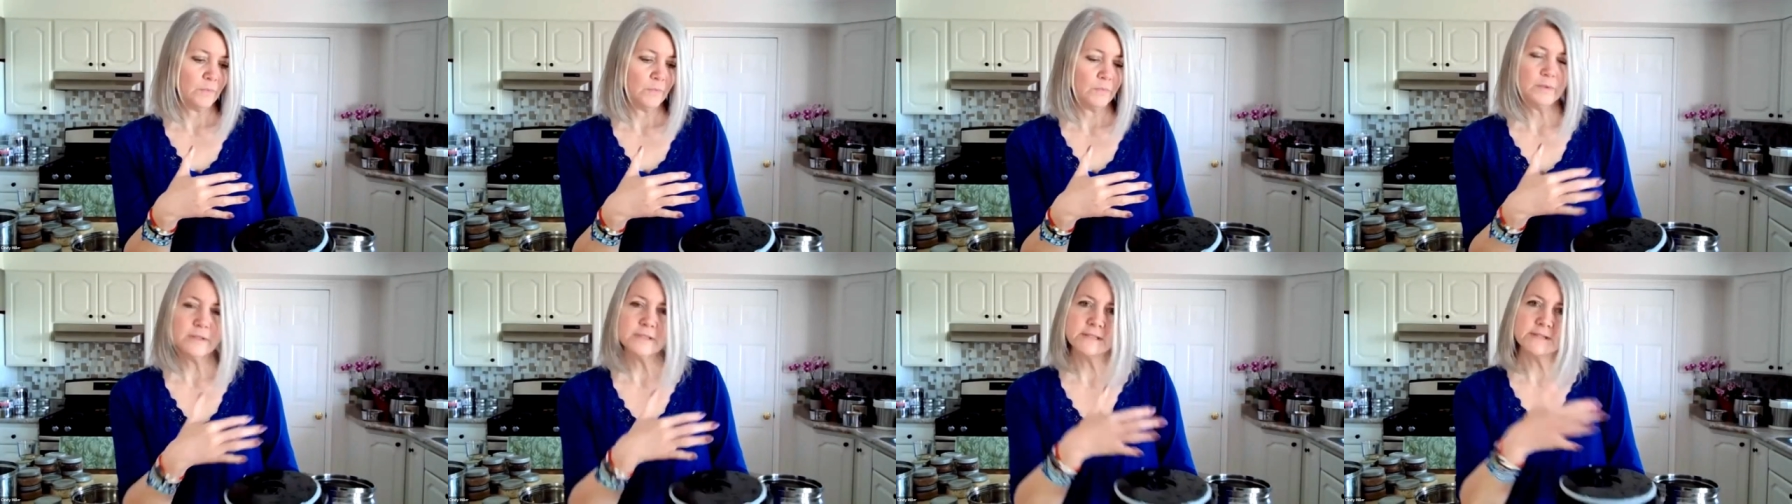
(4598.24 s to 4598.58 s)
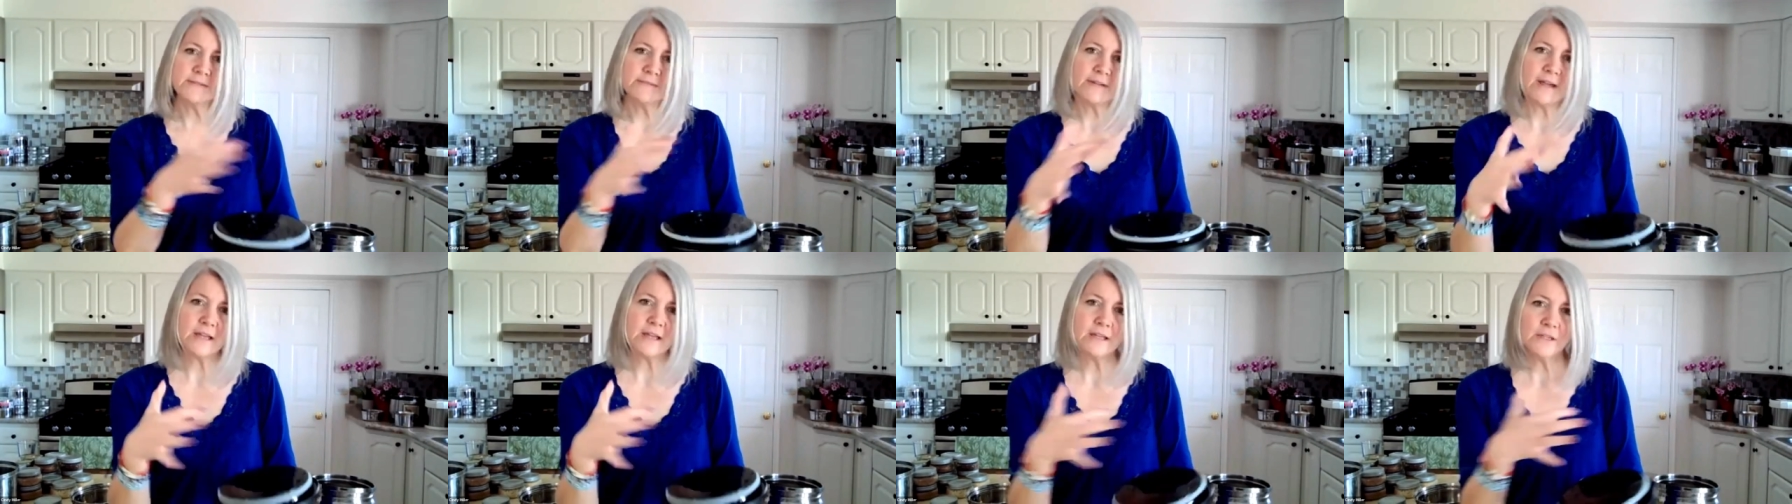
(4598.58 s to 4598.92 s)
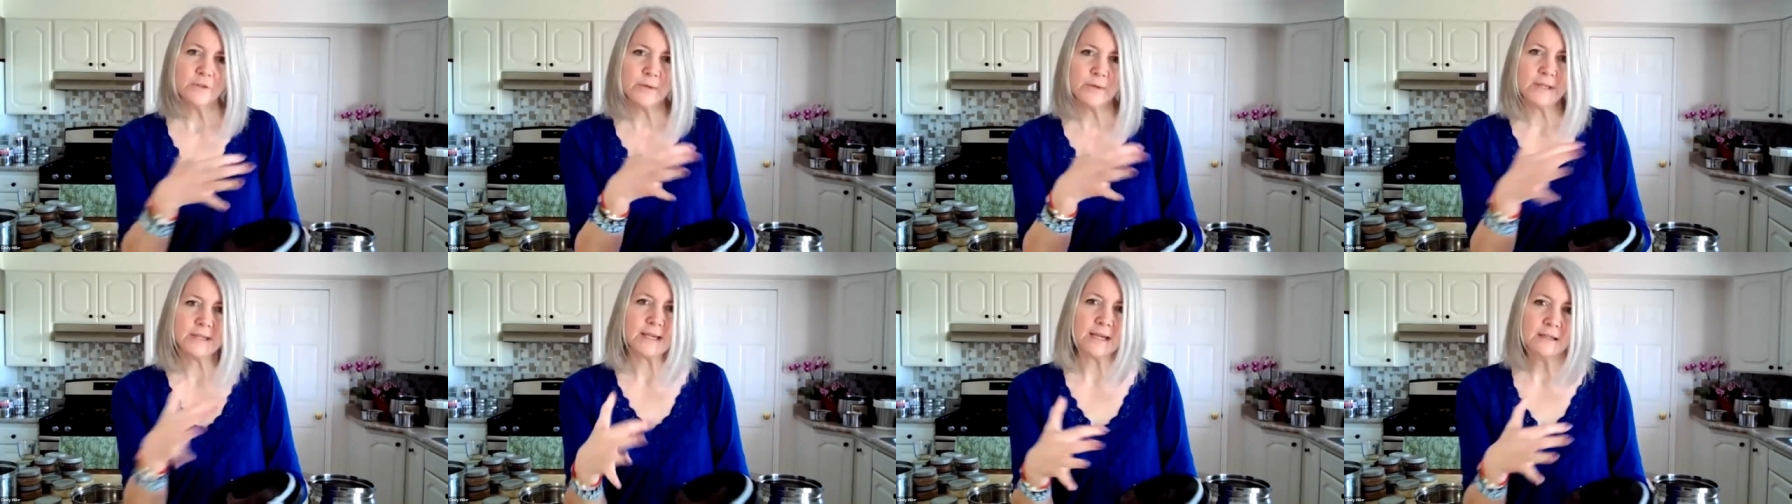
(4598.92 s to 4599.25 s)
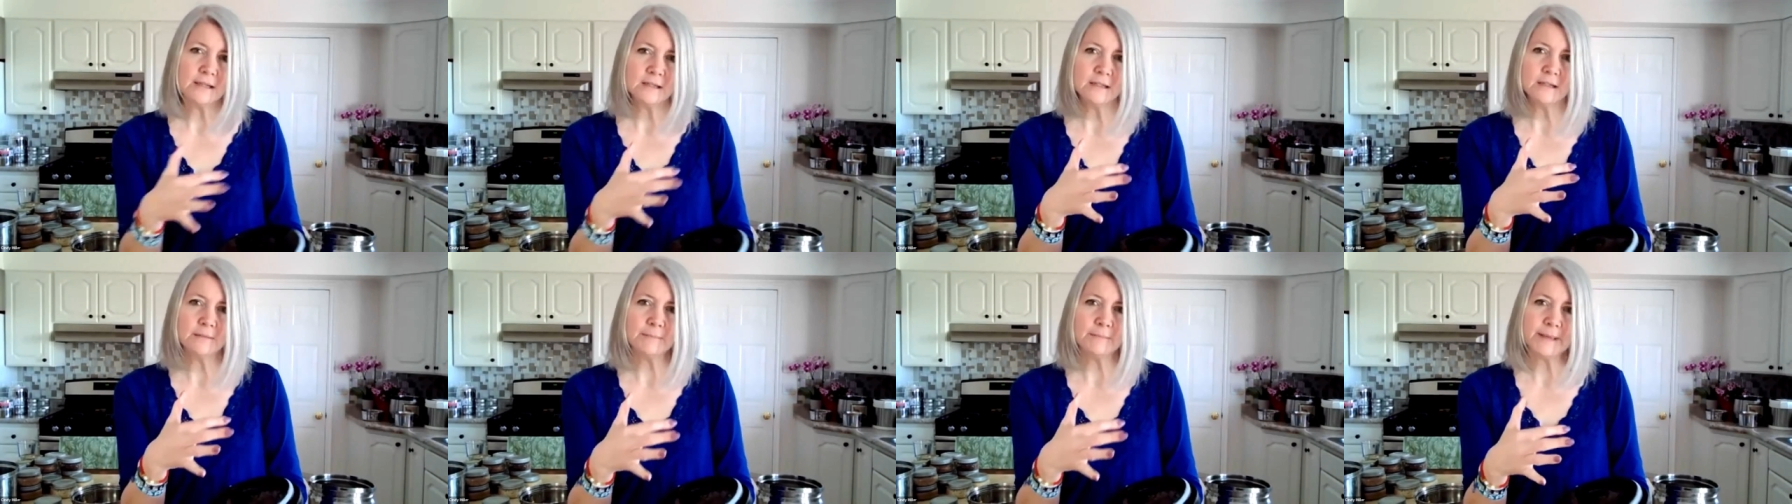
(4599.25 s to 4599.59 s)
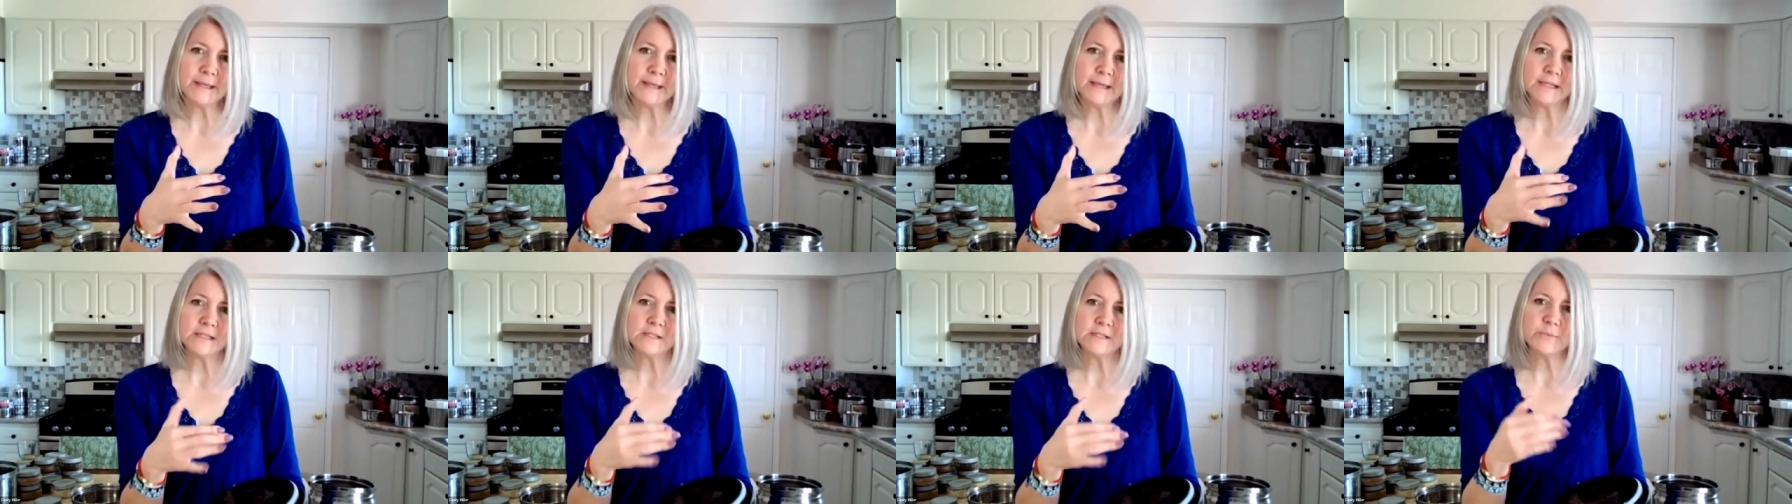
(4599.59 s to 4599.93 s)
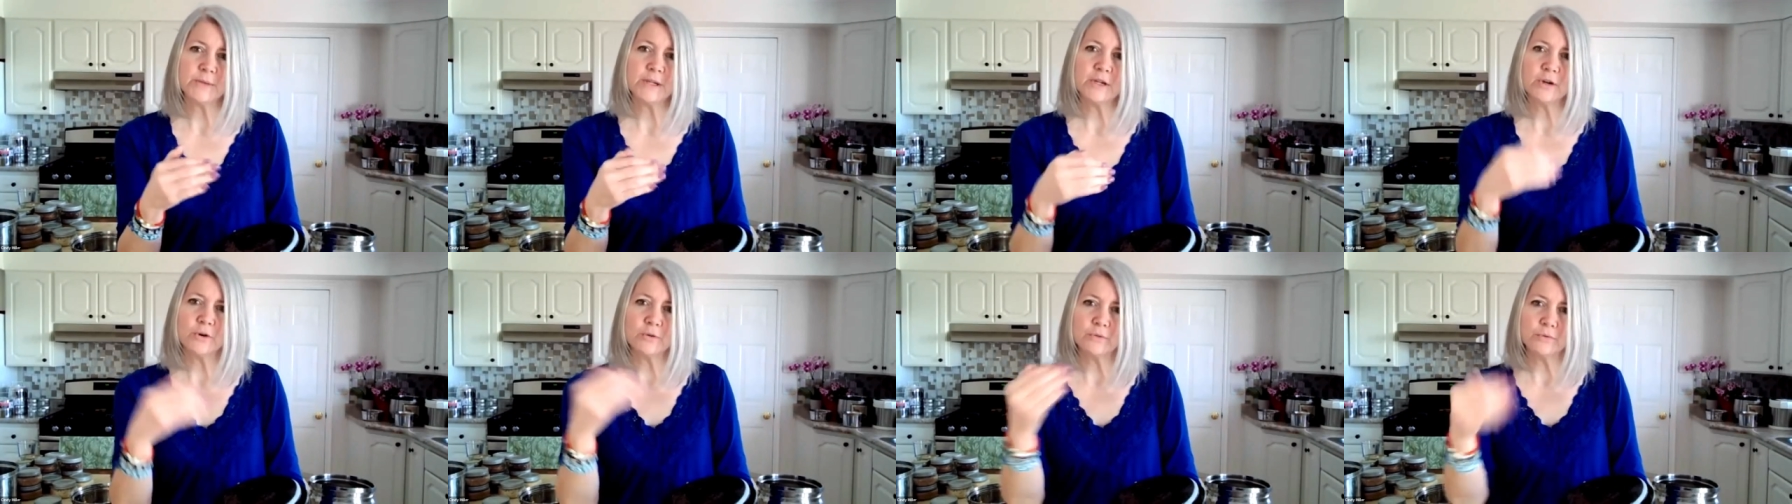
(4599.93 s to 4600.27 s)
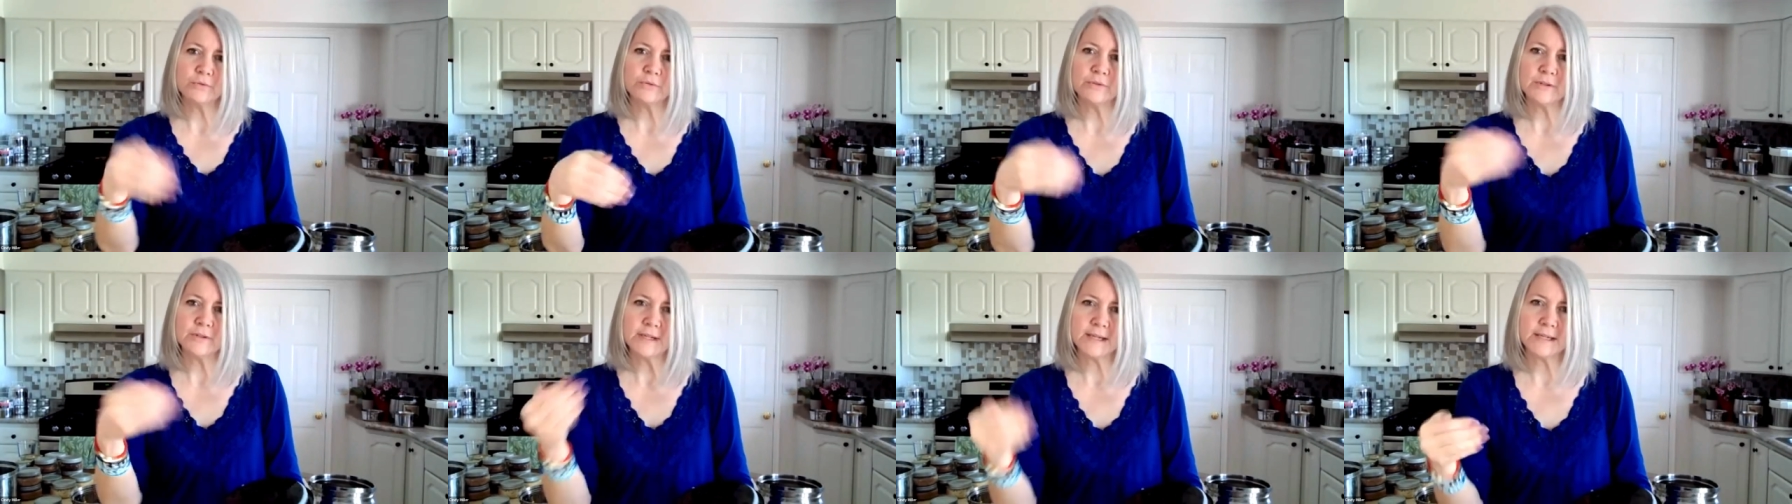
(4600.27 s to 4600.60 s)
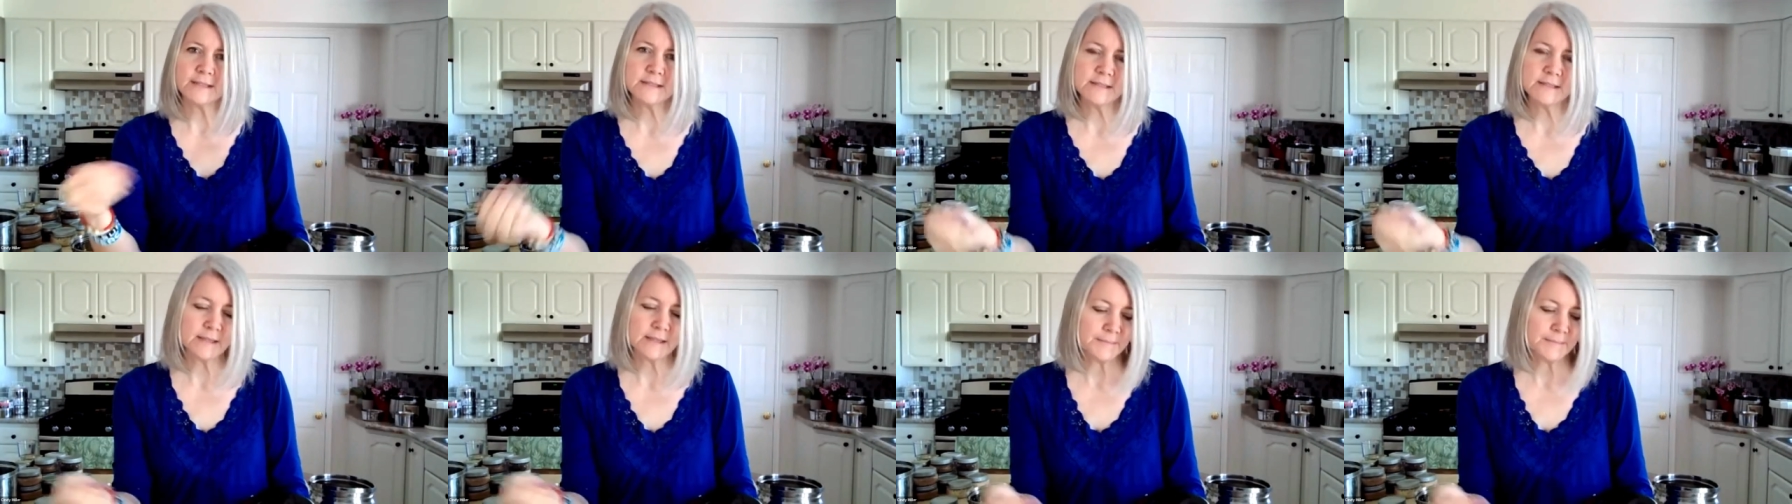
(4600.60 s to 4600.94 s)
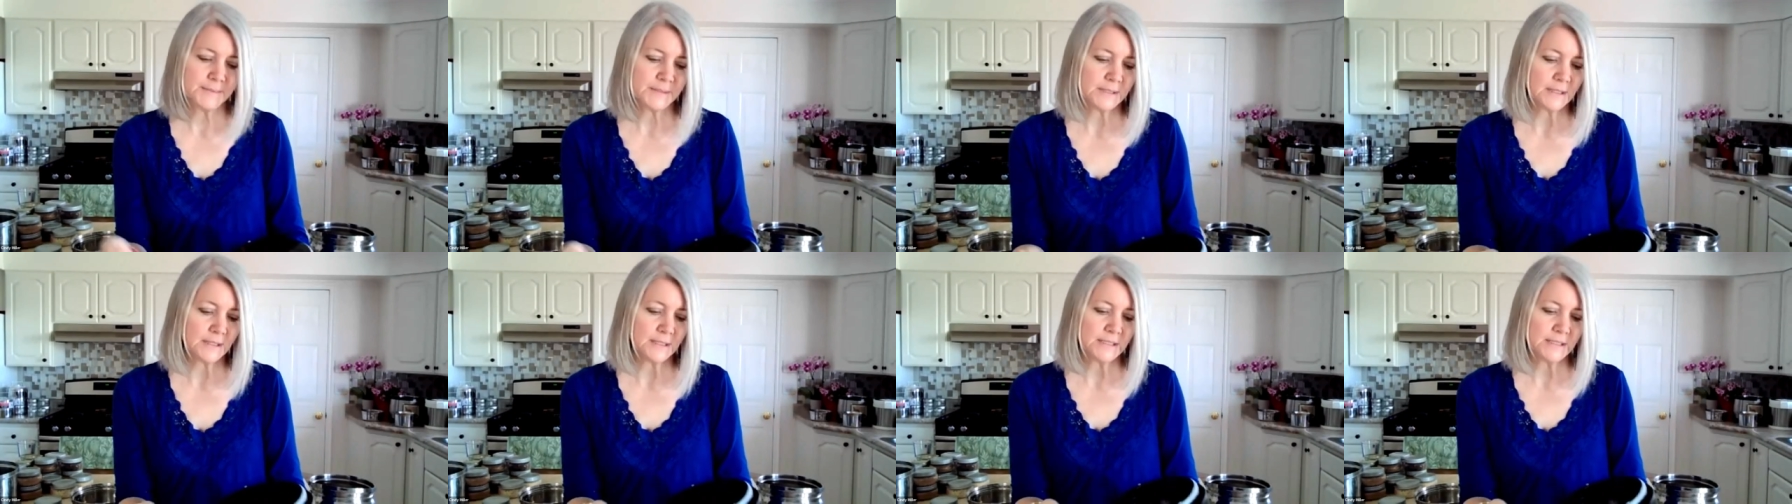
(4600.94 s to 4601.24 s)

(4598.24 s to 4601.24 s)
let's evaluate that a little bit as we go through the next steps